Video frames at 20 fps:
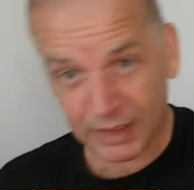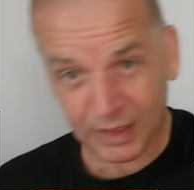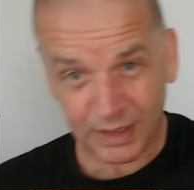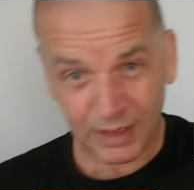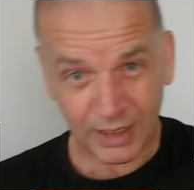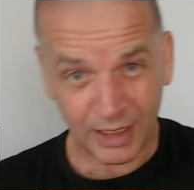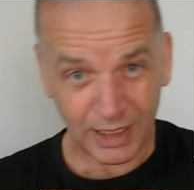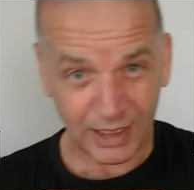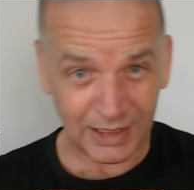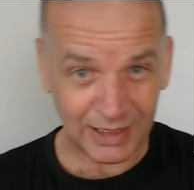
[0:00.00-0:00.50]

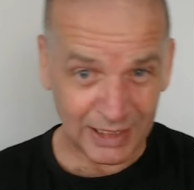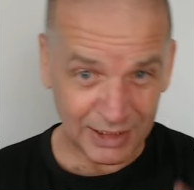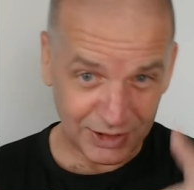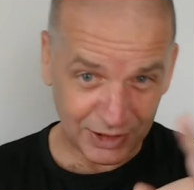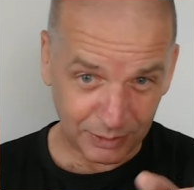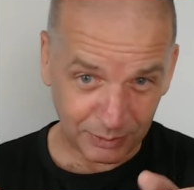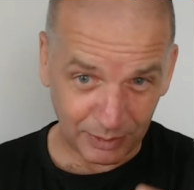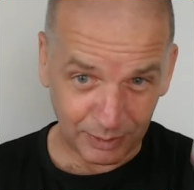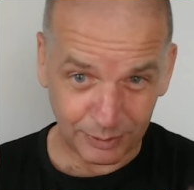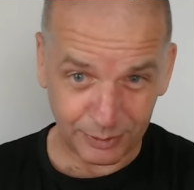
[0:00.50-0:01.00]
A classic
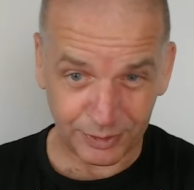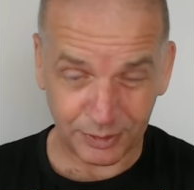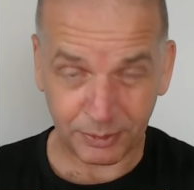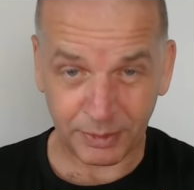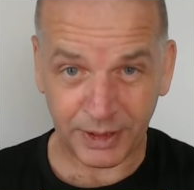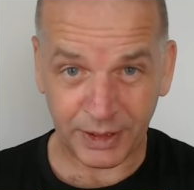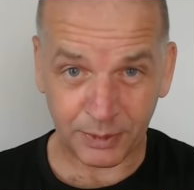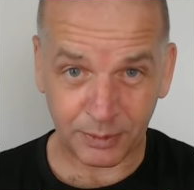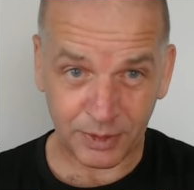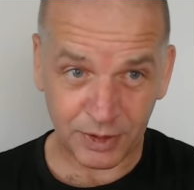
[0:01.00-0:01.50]
one for
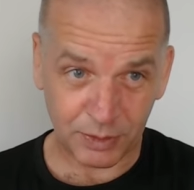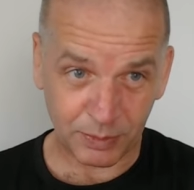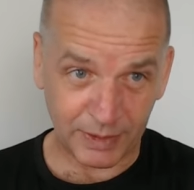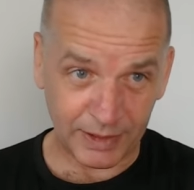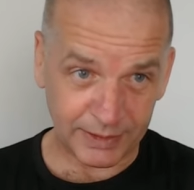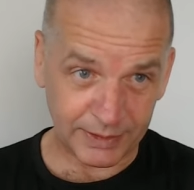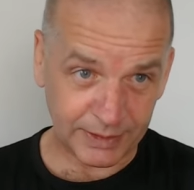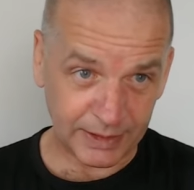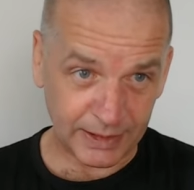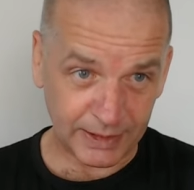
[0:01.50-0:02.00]
me was
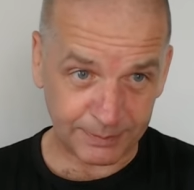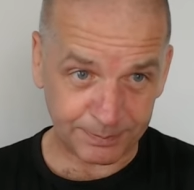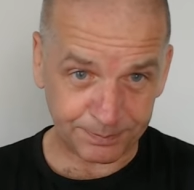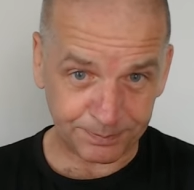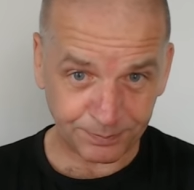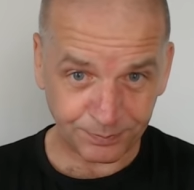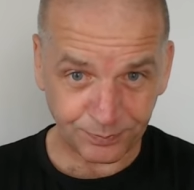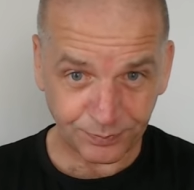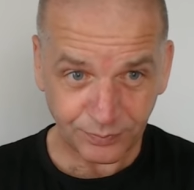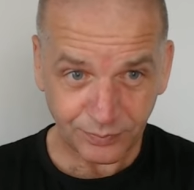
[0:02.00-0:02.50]
when
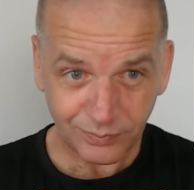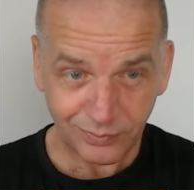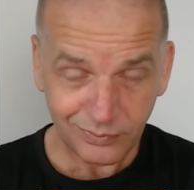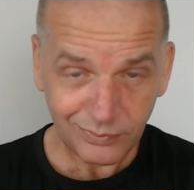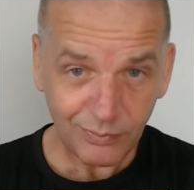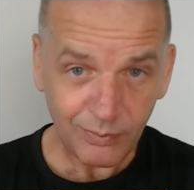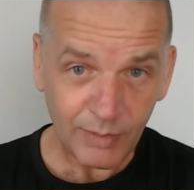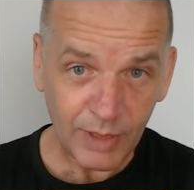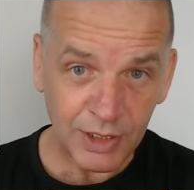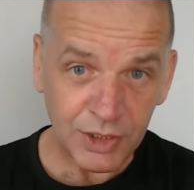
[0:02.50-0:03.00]

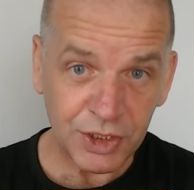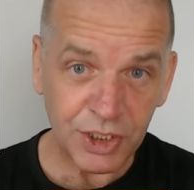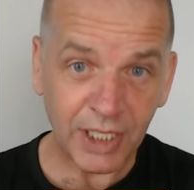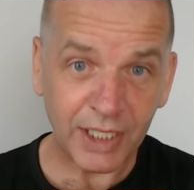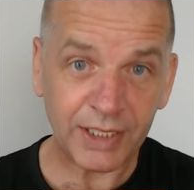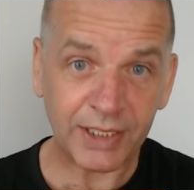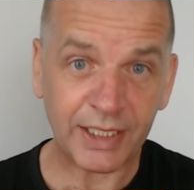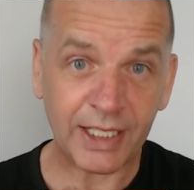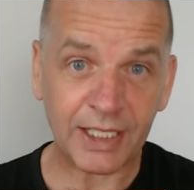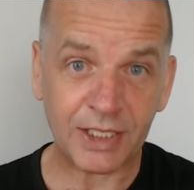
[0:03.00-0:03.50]

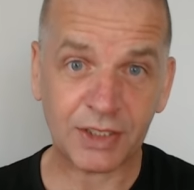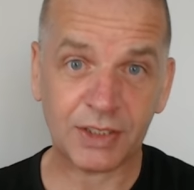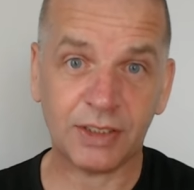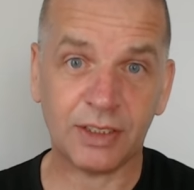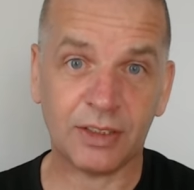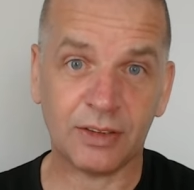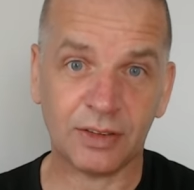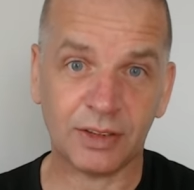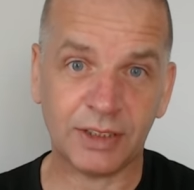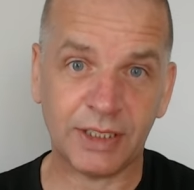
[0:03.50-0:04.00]
JDS
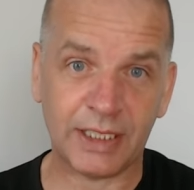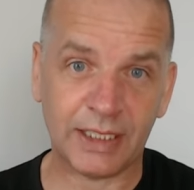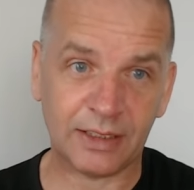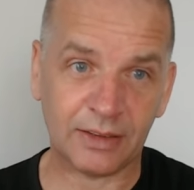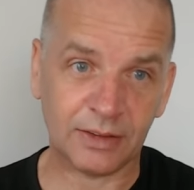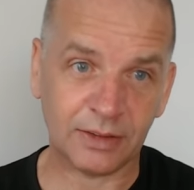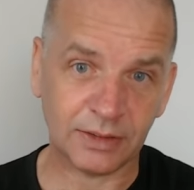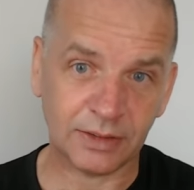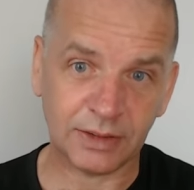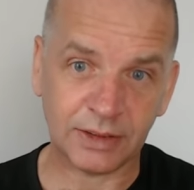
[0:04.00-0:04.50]
knocked out
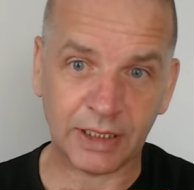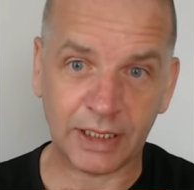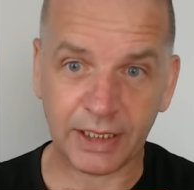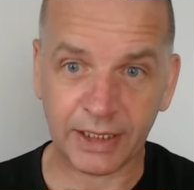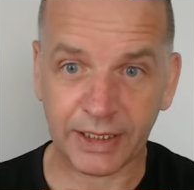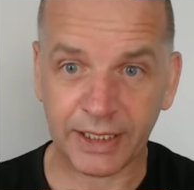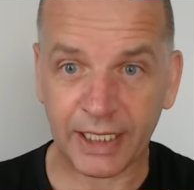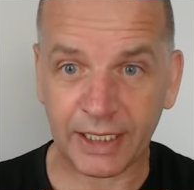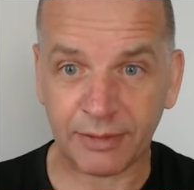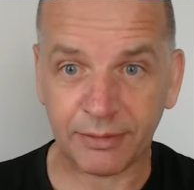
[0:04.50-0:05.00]

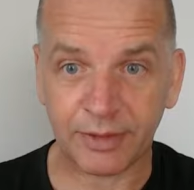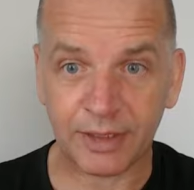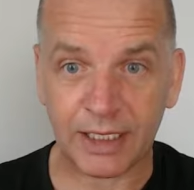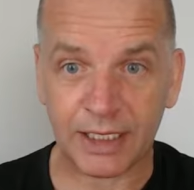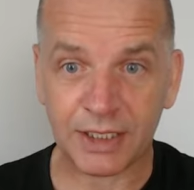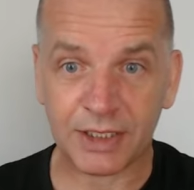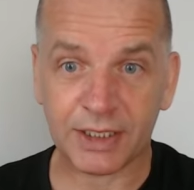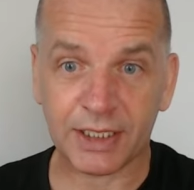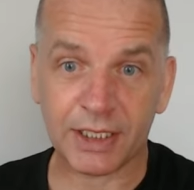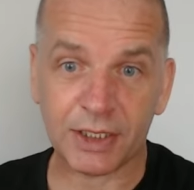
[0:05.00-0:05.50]
Cain
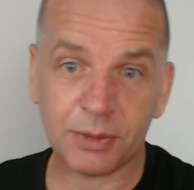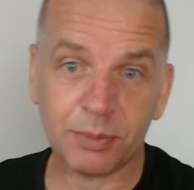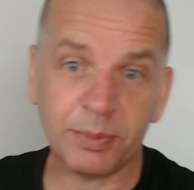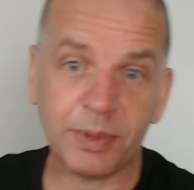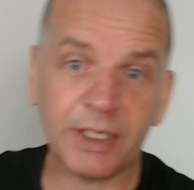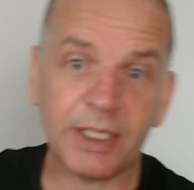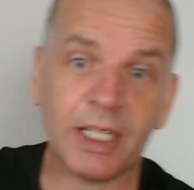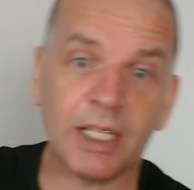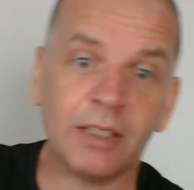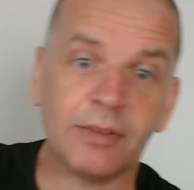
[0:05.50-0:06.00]
Velasquez, big
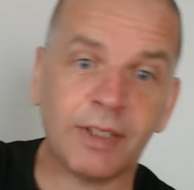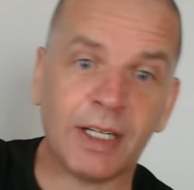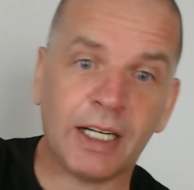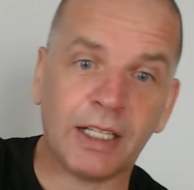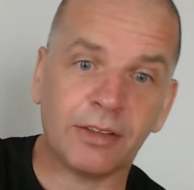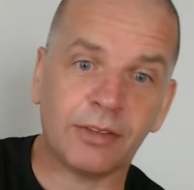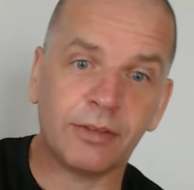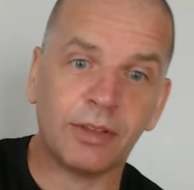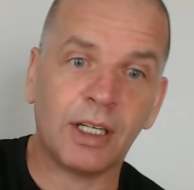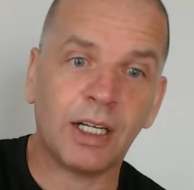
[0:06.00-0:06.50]

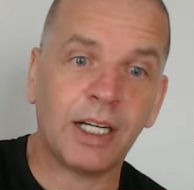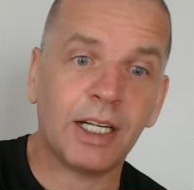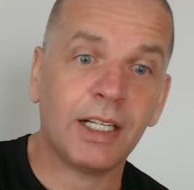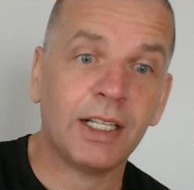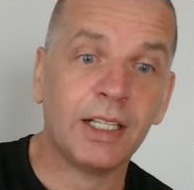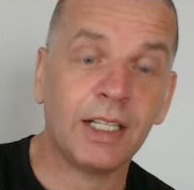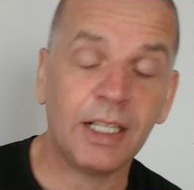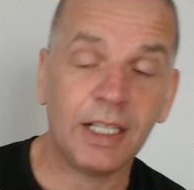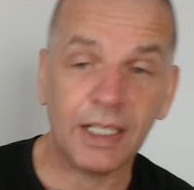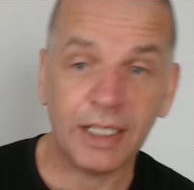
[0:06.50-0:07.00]
overhand right.
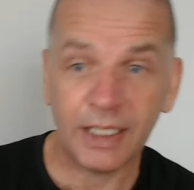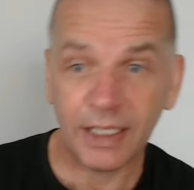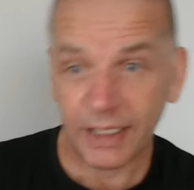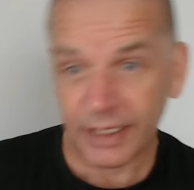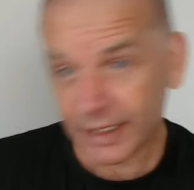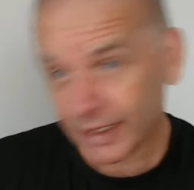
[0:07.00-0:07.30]
He